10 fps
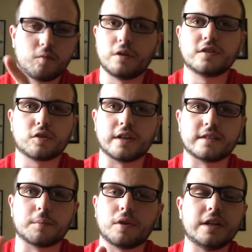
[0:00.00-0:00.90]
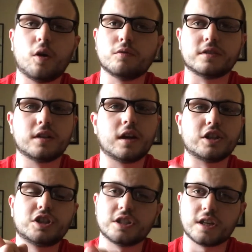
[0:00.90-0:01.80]
here's a great example. He owns a
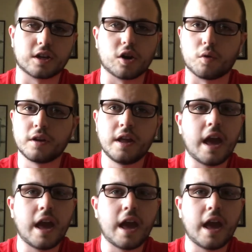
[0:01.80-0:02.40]
shit ton of Coke.